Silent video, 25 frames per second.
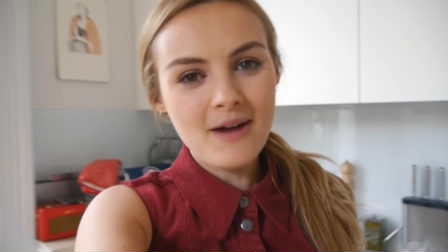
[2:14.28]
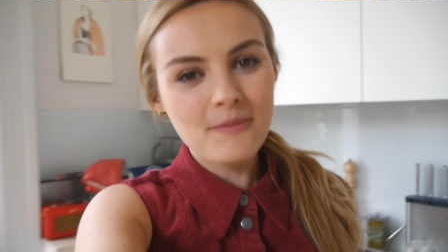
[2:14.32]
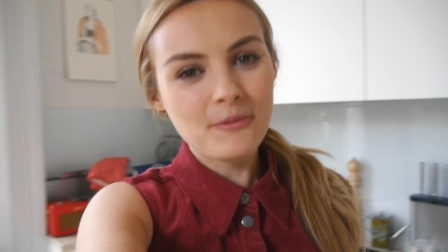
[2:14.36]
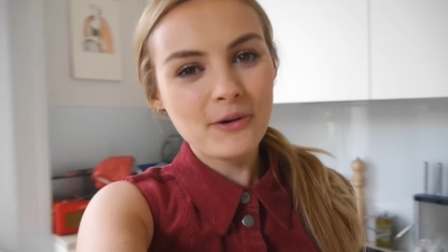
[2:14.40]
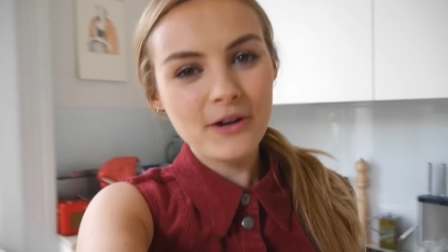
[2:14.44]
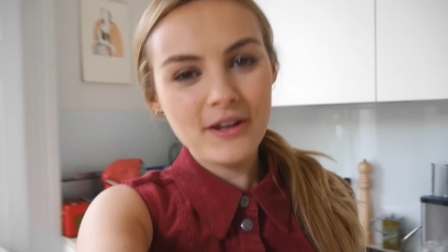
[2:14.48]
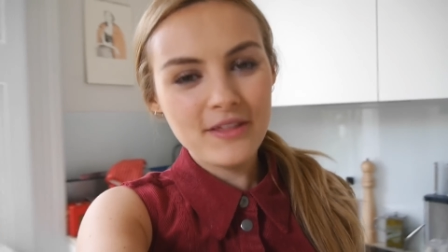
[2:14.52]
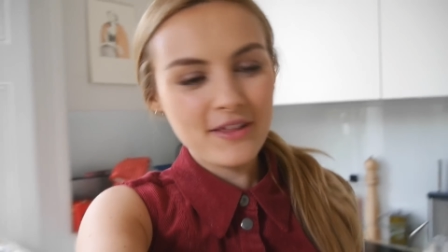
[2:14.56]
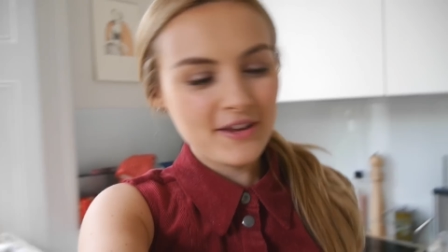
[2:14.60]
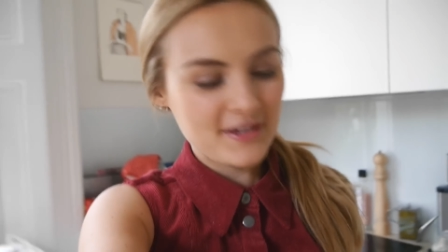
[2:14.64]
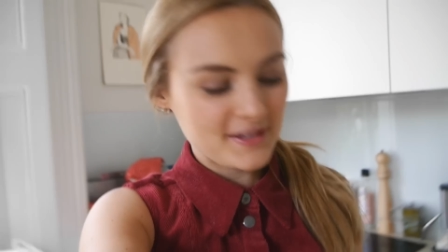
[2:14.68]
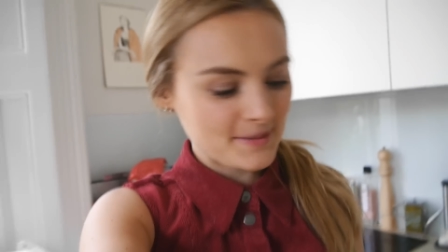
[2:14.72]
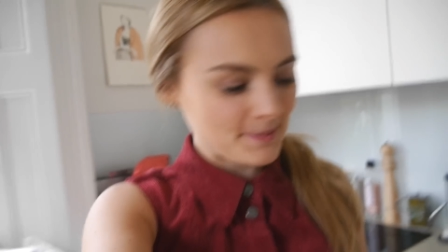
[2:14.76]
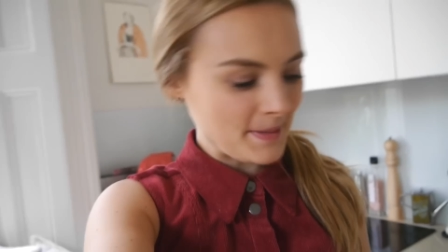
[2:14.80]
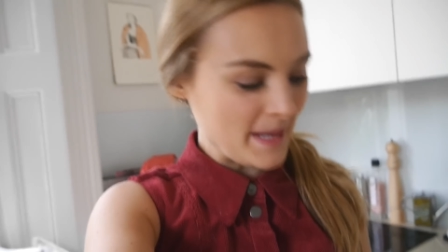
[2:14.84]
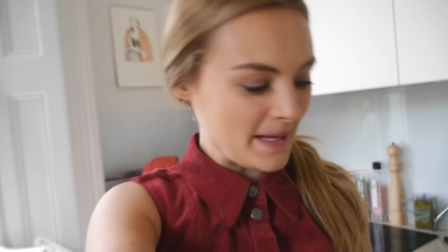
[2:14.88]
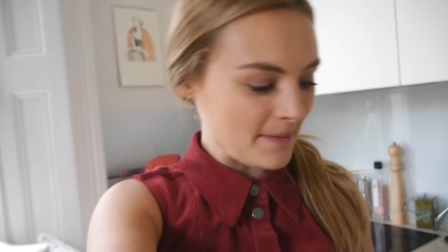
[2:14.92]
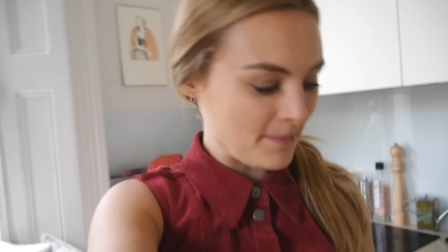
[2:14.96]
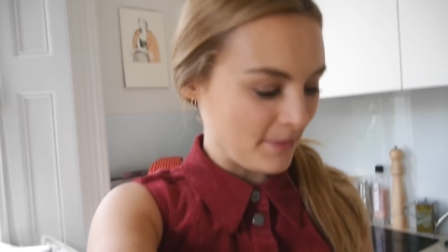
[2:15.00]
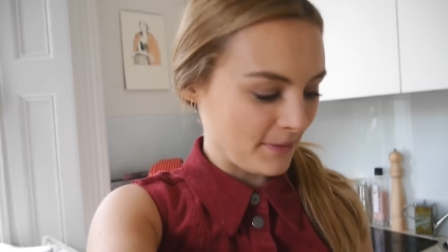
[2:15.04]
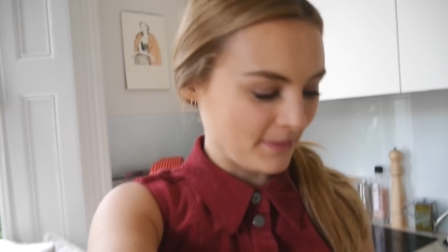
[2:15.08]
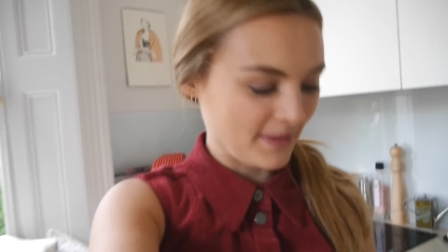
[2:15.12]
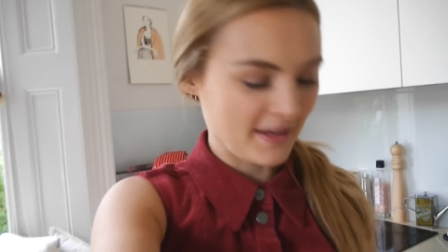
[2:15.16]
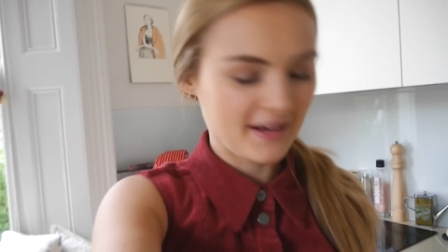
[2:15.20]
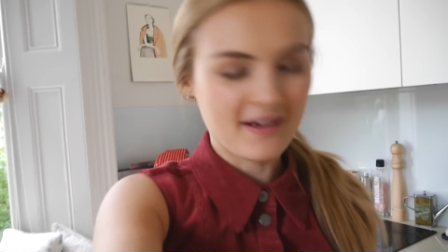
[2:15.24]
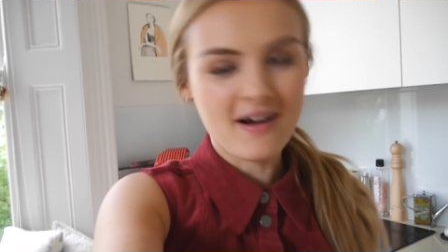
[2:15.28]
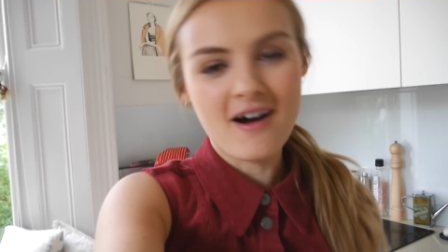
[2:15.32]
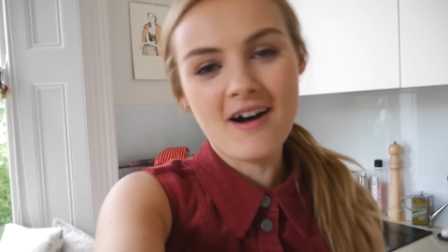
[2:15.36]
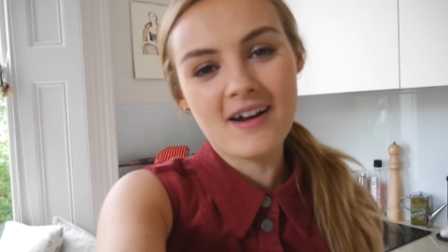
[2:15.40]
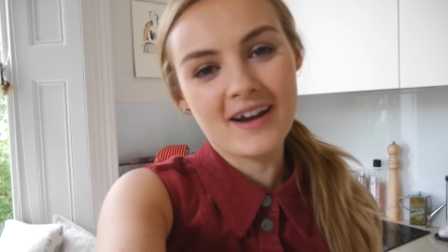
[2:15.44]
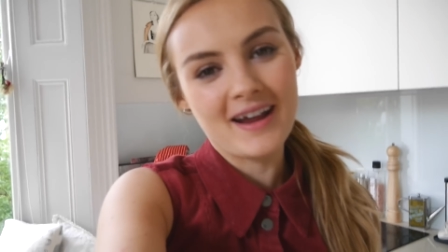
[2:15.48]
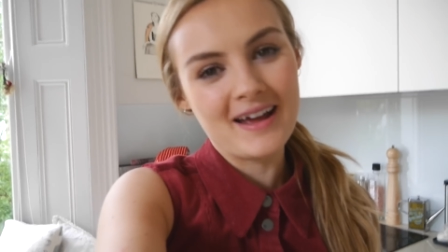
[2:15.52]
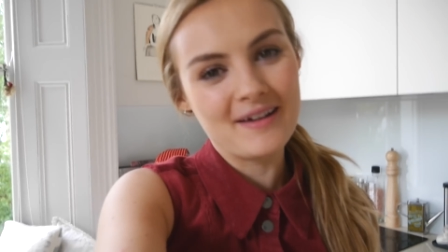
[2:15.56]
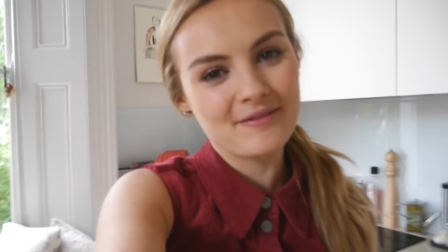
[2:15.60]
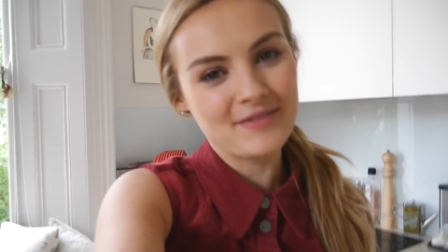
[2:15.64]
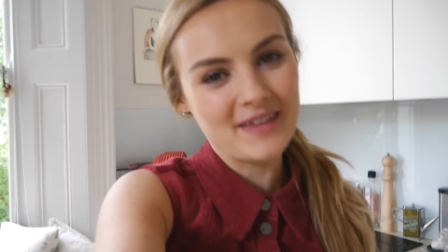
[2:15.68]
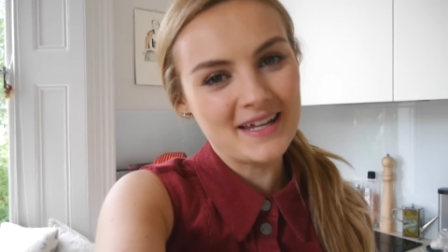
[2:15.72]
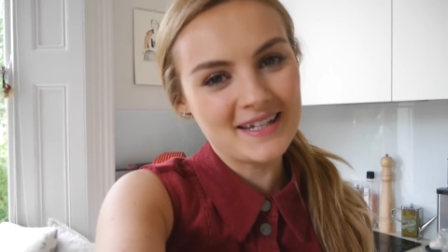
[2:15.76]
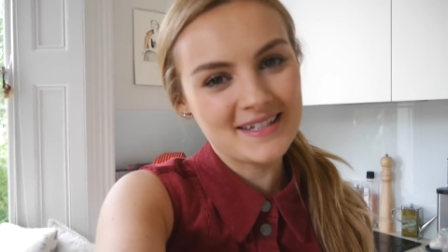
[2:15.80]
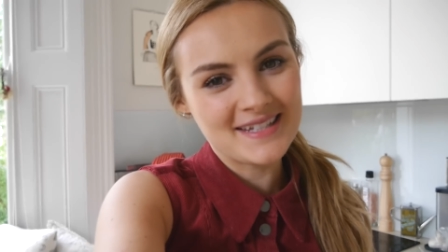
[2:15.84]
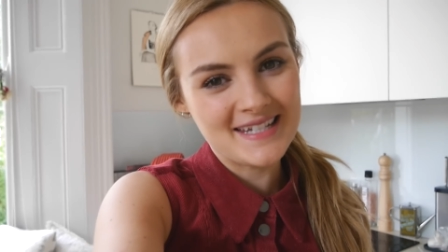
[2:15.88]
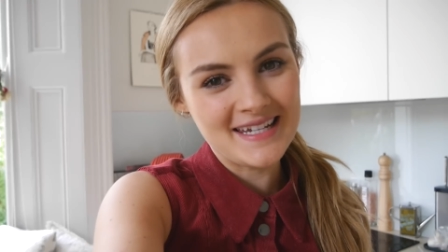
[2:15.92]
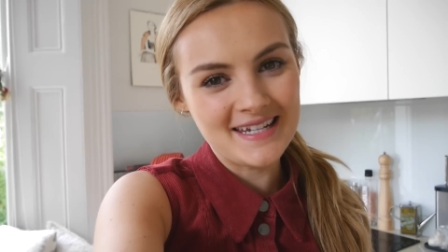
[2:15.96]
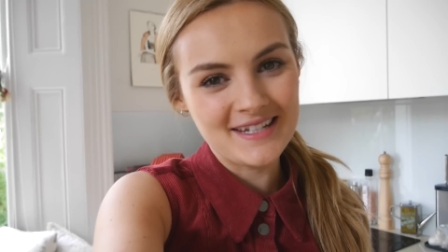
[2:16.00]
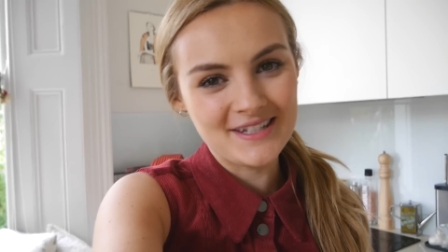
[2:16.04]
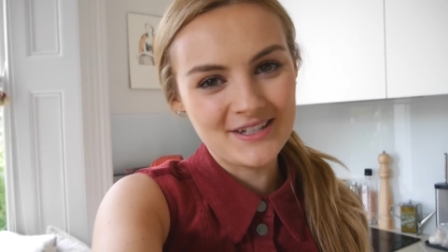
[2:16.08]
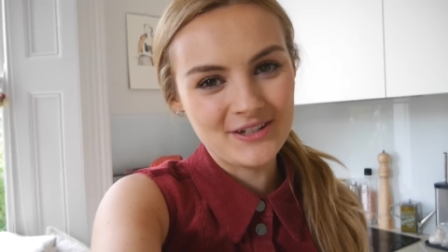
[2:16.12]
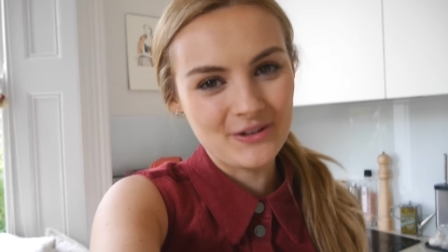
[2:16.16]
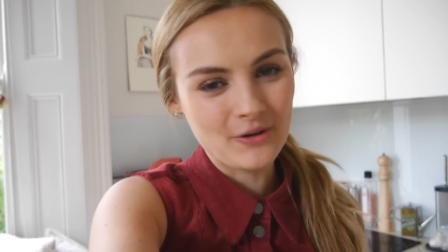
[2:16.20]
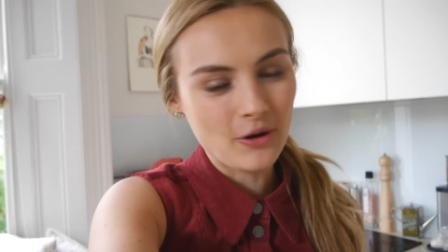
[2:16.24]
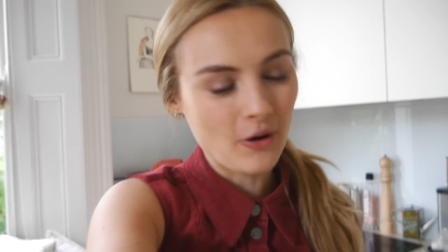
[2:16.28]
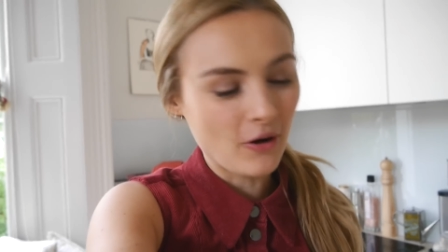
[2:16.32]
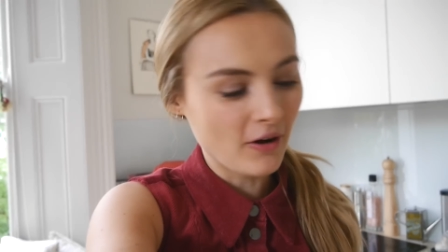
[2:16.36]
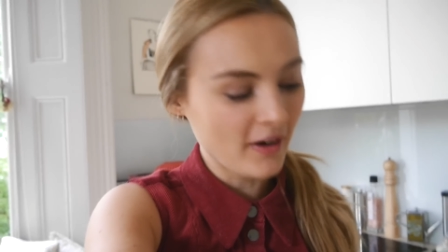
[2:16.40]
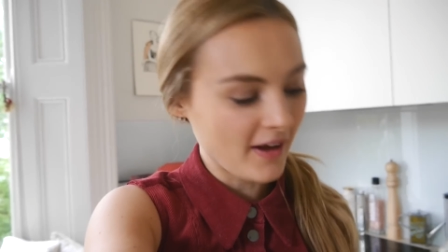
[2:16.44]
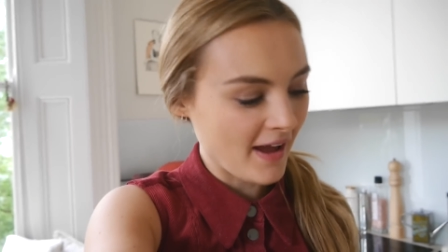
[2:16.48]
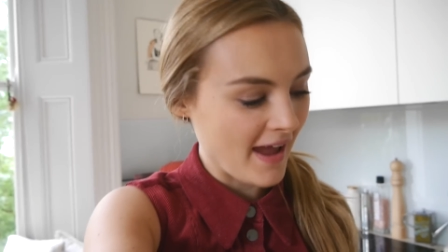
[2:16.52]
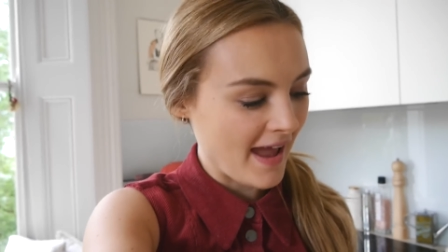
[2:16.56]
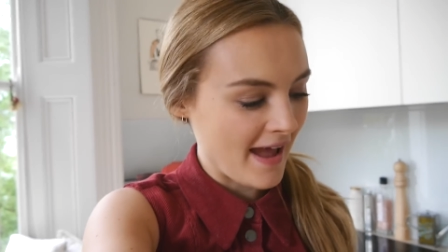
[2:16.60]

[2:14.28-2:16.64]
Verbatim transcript: I'm one of those people that can't have their tea too hot.